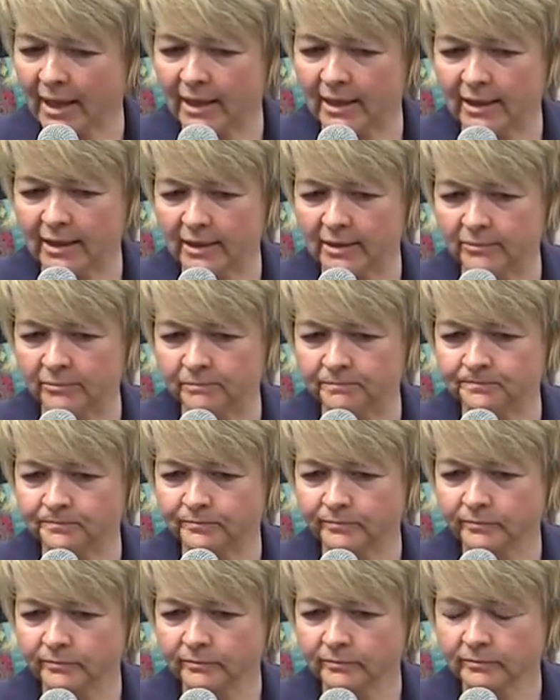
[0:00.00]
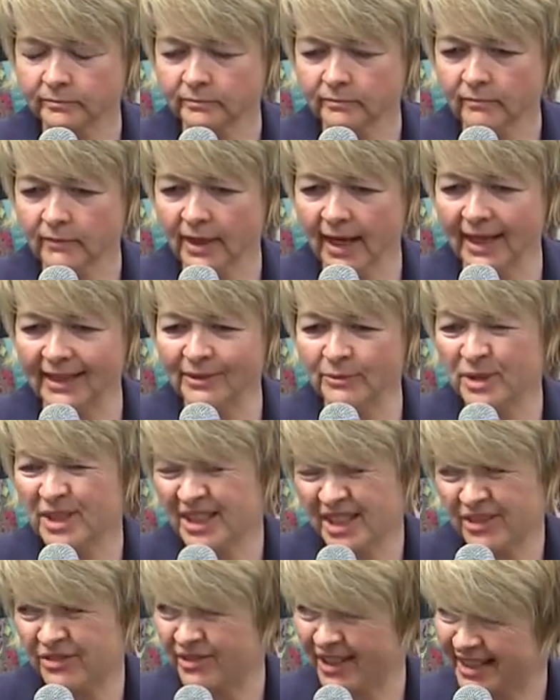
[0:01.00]
Um, and it was
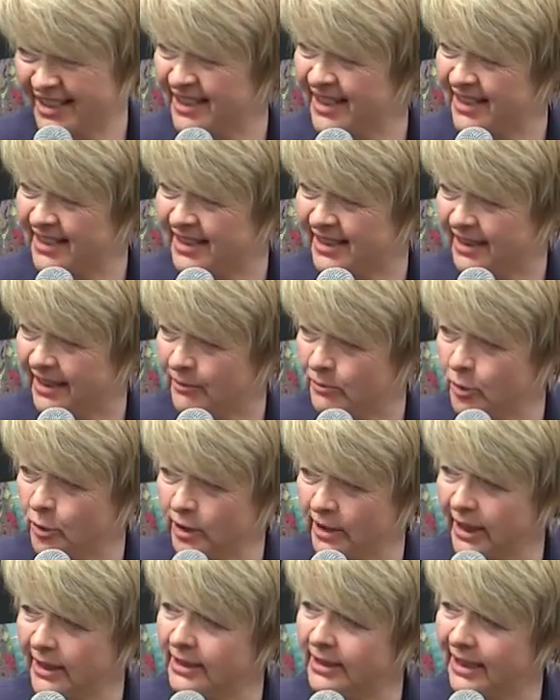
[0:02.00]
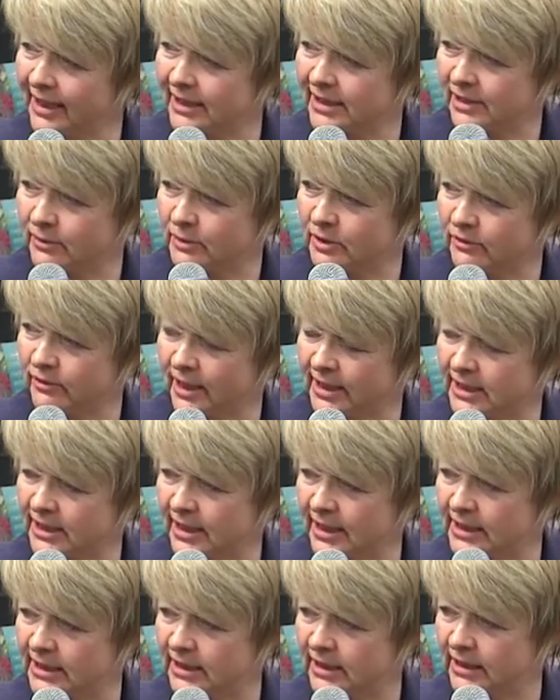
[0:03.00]
just fascinating. More than anything else, it was
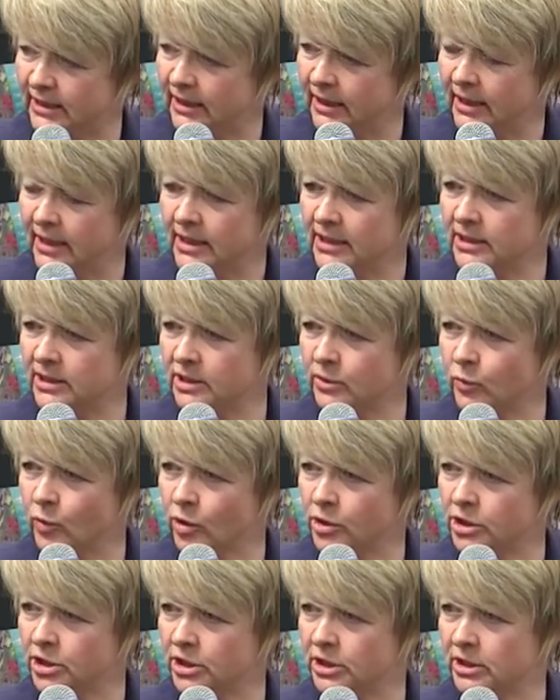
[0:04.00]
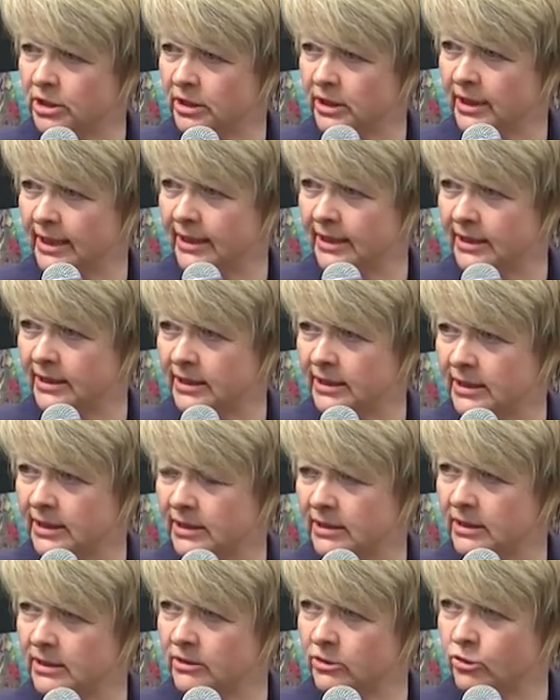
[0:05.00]
fascinating to watch it
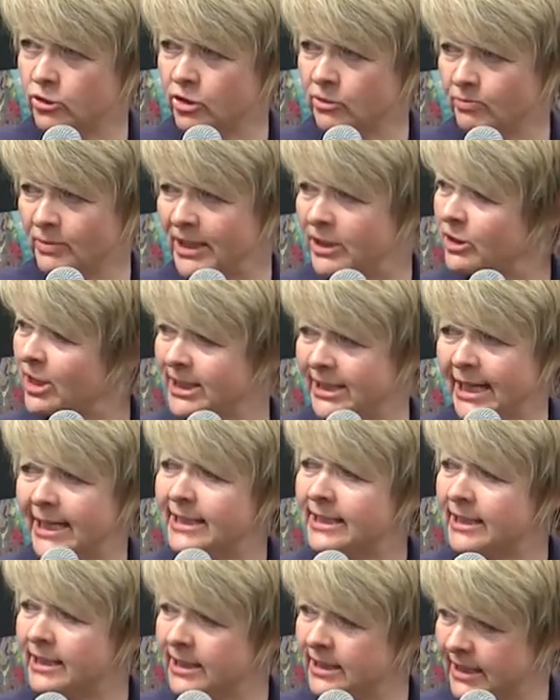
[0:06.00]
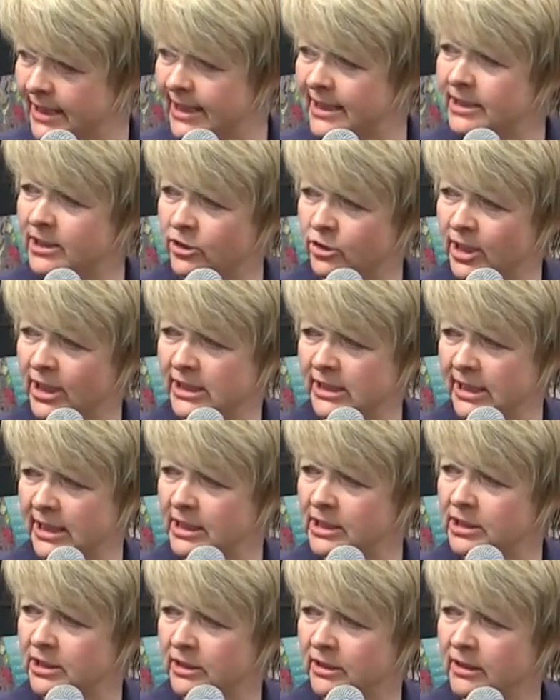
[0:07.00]
tr be translated because it is a
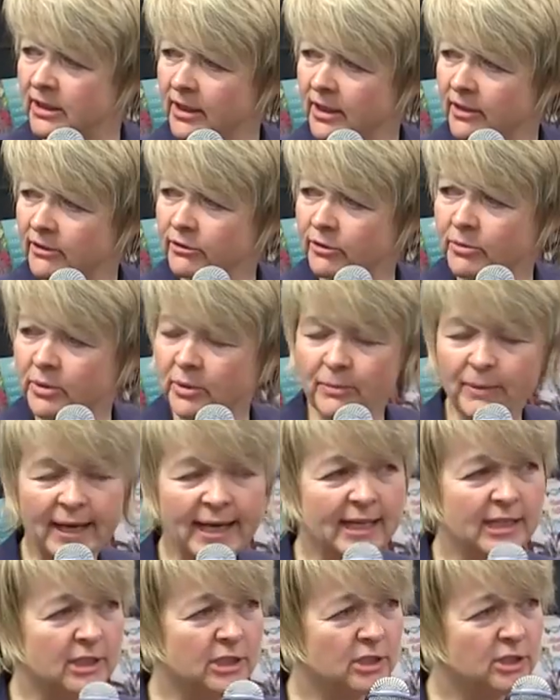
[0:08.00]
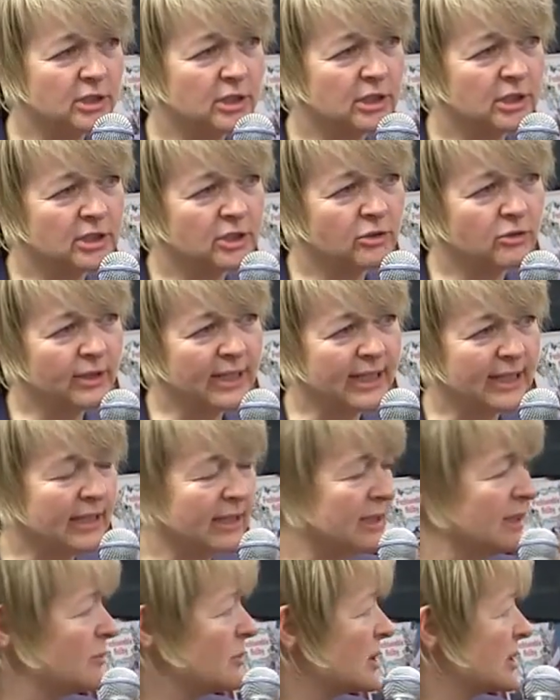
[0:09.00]
translation from the page to the screen,
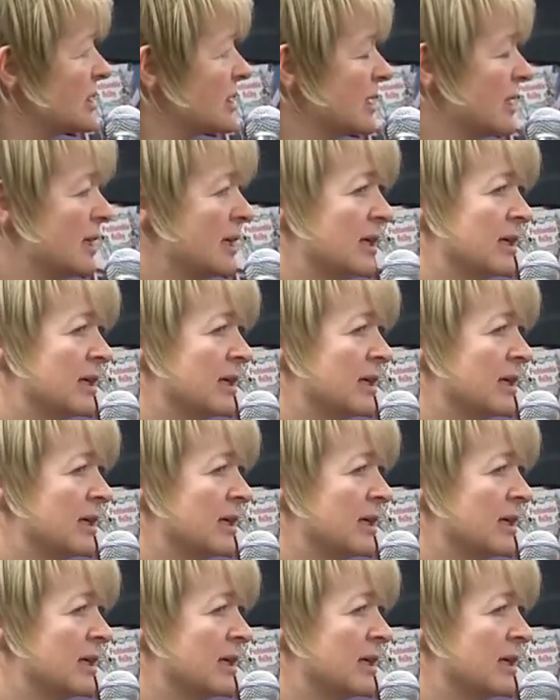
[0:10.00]
and it was,